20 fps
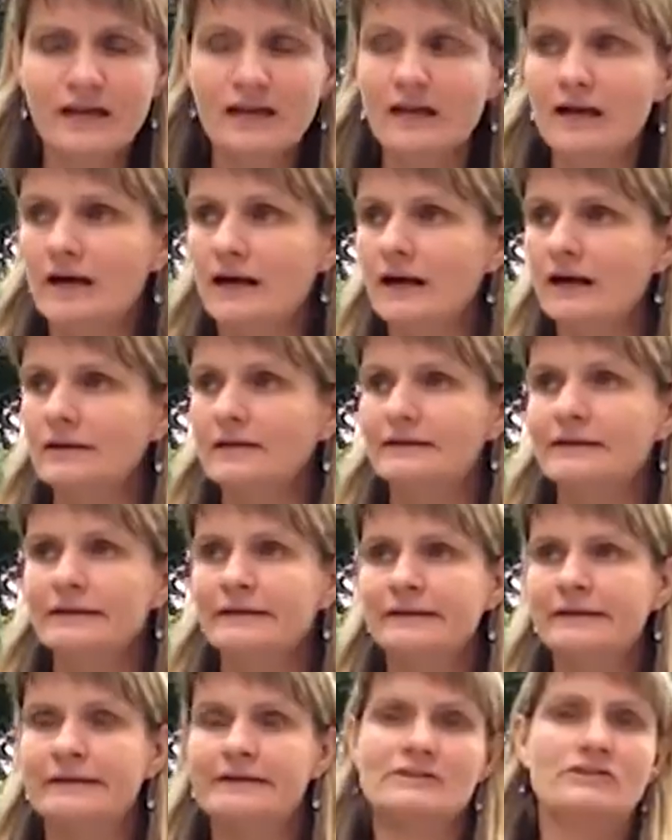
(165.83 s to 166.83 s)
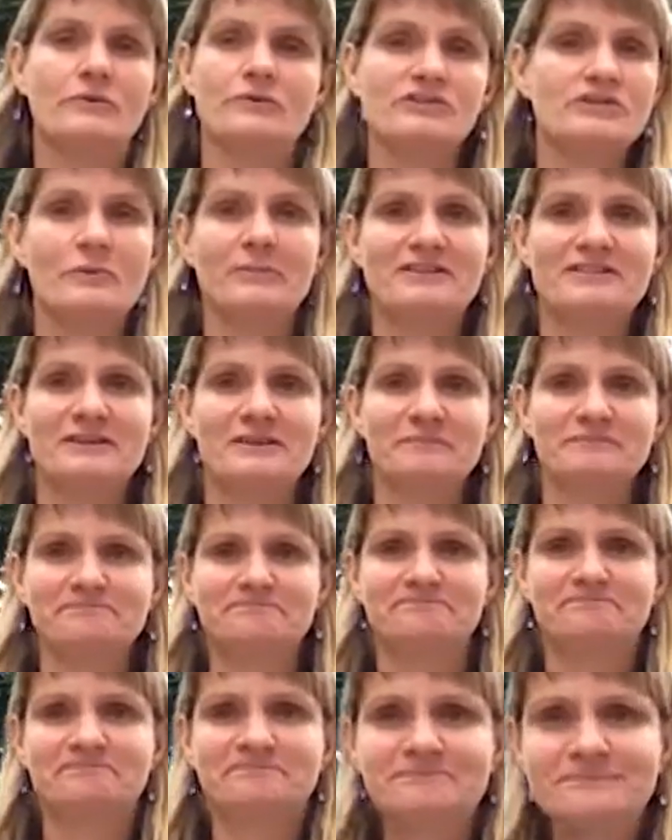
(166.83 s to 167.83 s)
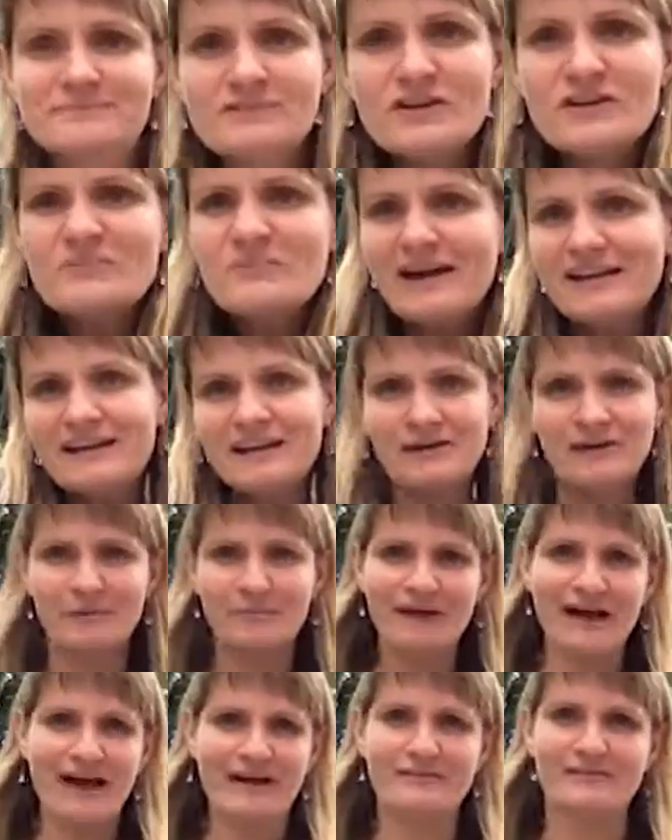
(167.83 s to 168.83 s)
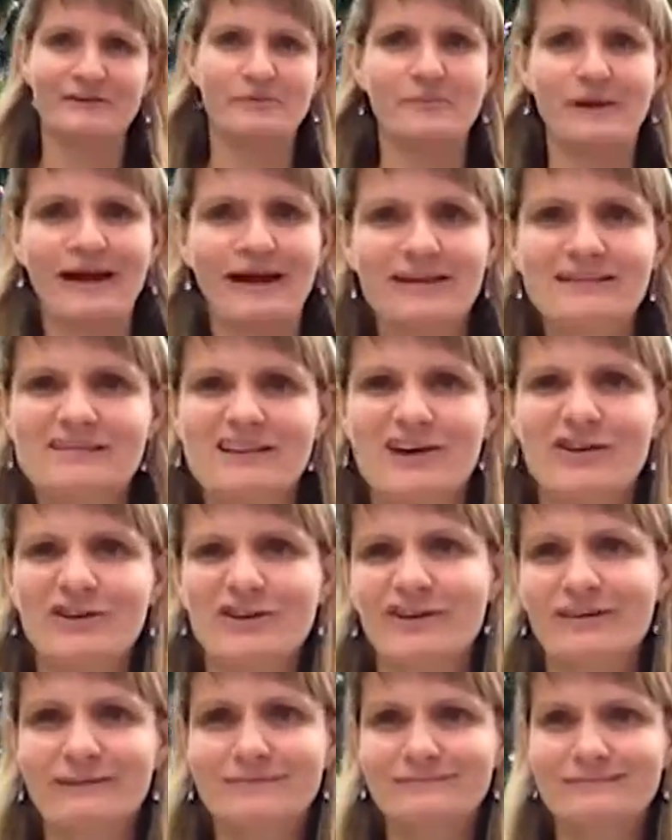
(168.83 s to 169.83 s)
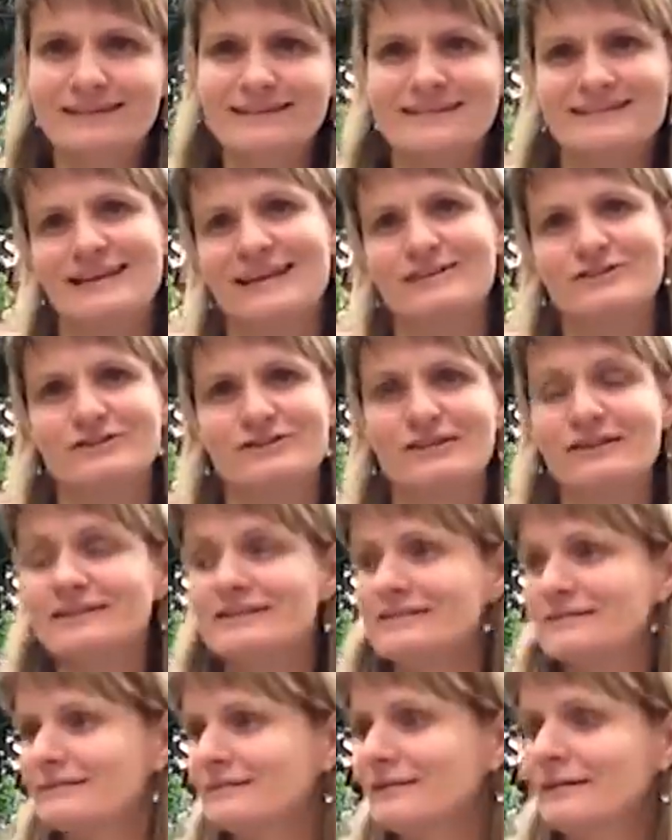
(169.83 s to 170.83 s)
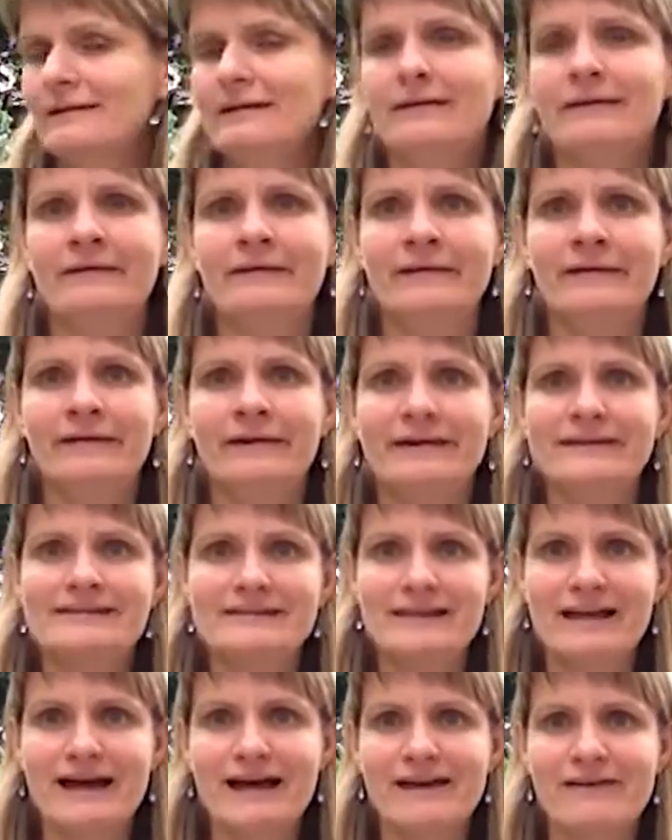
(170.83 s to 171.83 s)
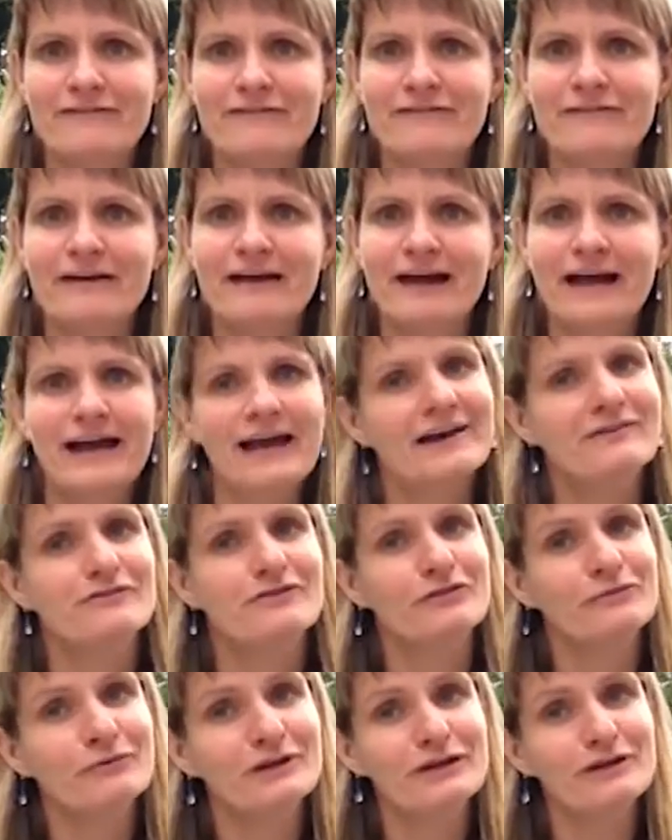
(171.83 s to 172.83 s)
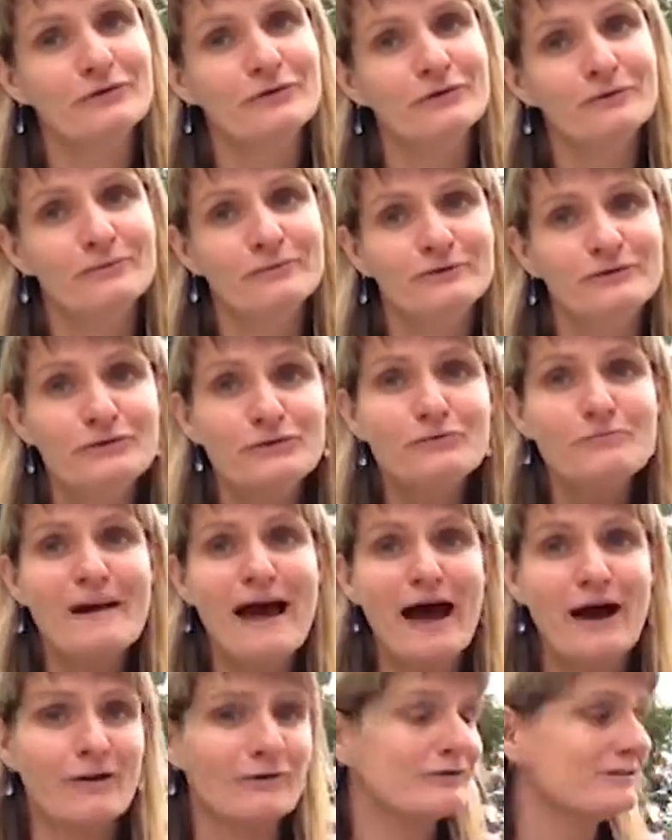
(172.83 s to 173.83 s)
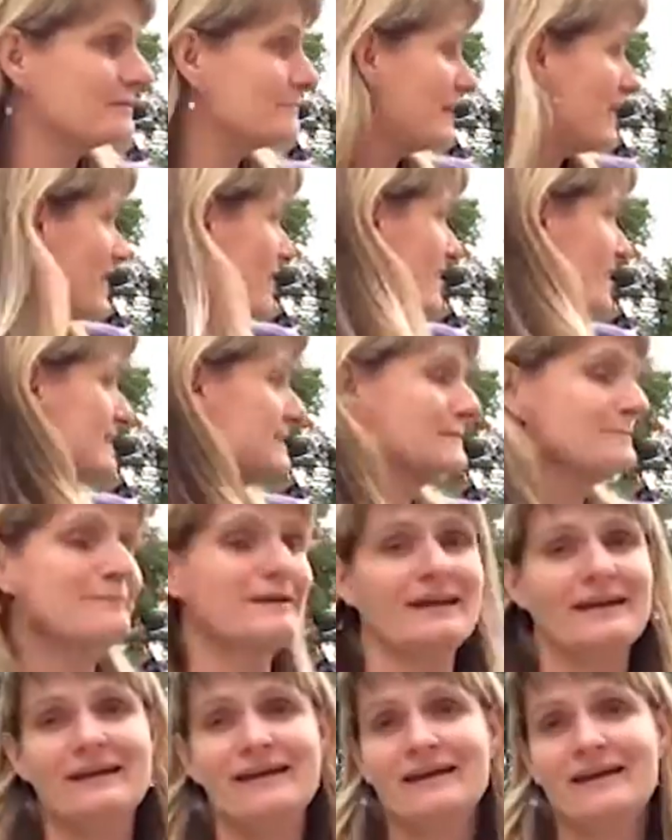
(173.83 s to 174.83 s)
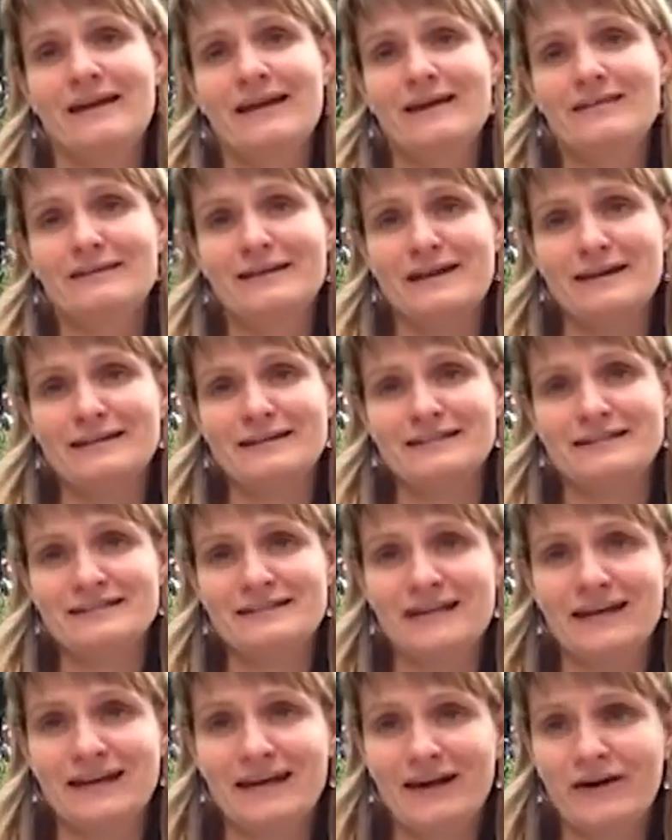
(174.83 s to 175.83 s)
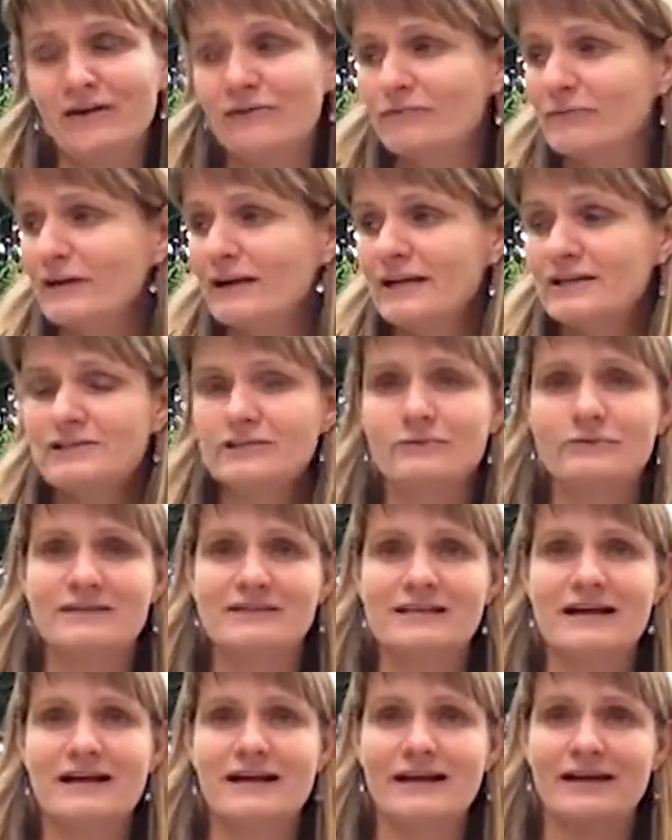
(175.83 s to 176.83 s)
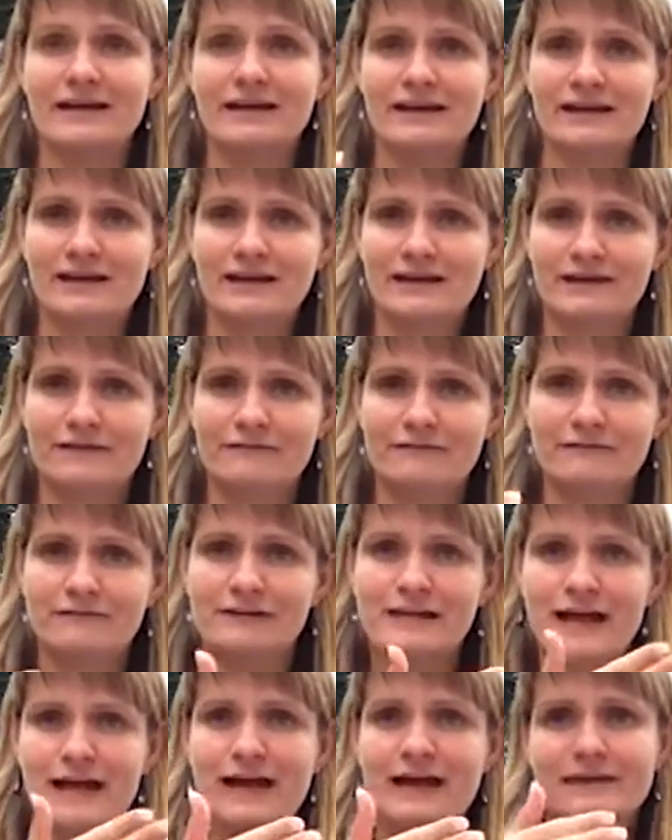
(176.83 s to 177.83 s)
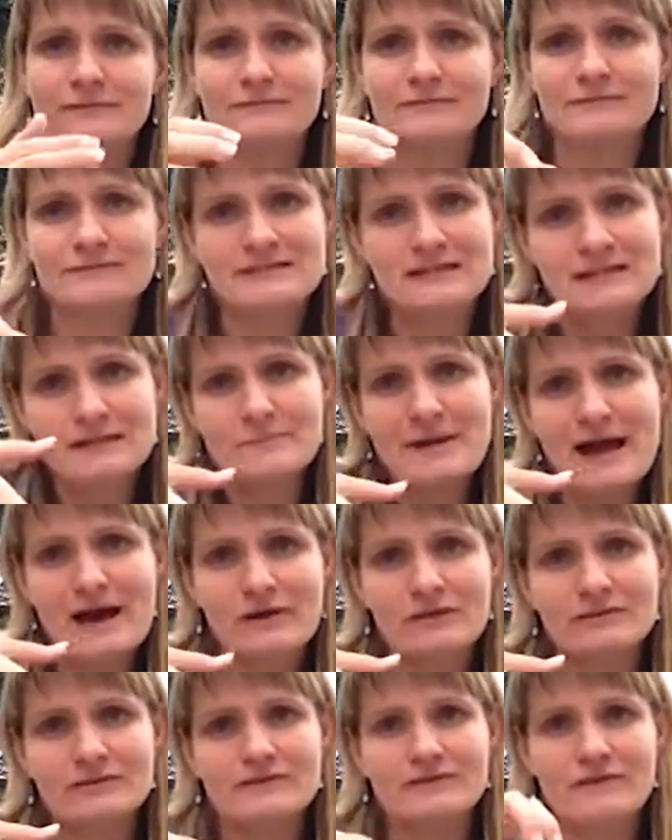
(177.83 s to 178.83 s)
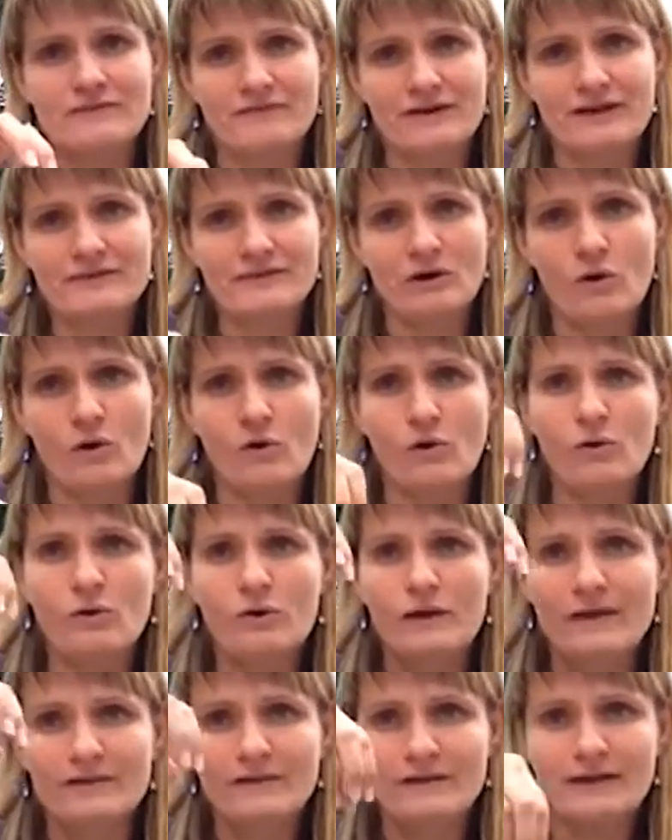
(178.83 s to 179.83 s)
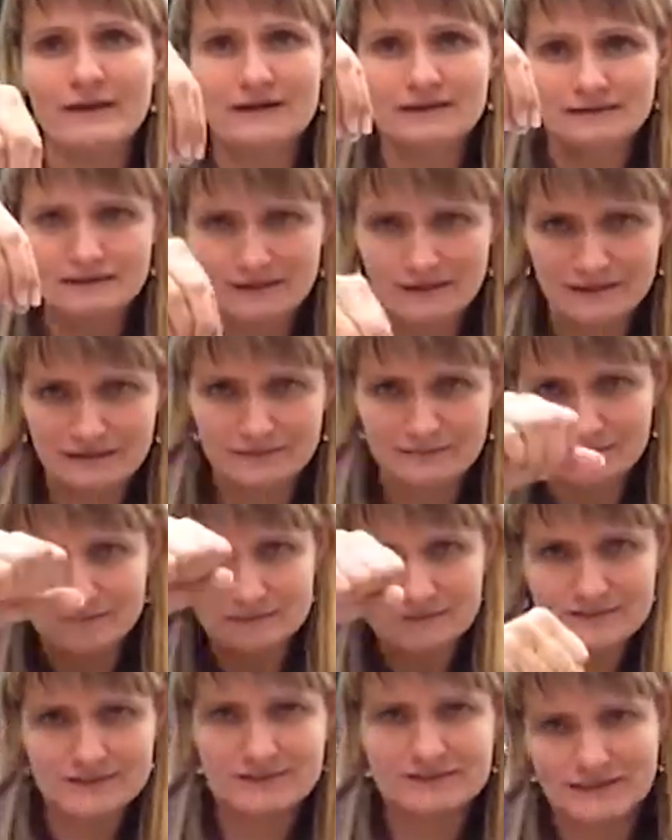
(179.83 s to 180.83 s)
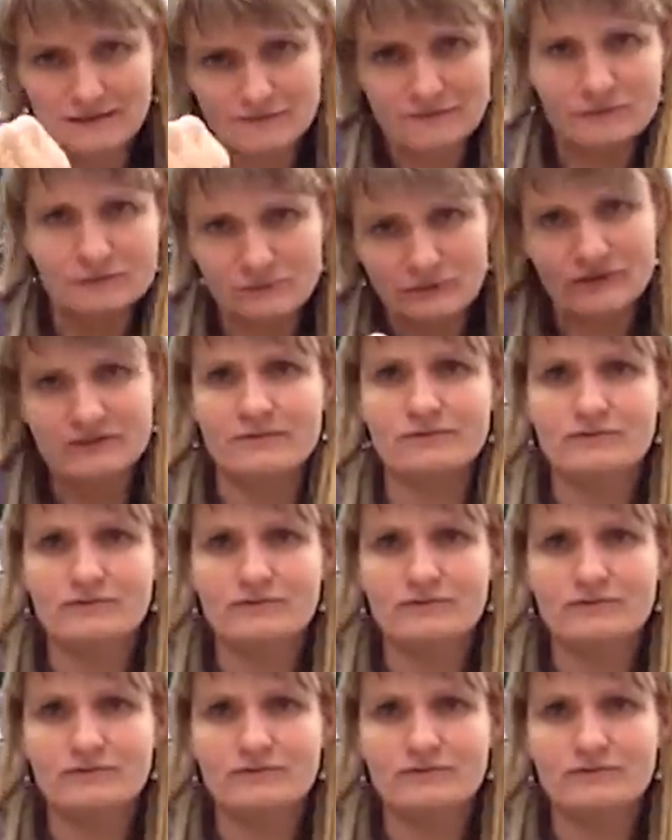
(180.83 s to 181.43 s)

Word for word: uh, so it's no big deal. So you might hear her pounding away. It's all good. It's nature. It's it's life. I have three new, new mounds behind me that I need to take care of. What I do is I, flat, I dig them out, so I find the hole, and then I, I stuff them with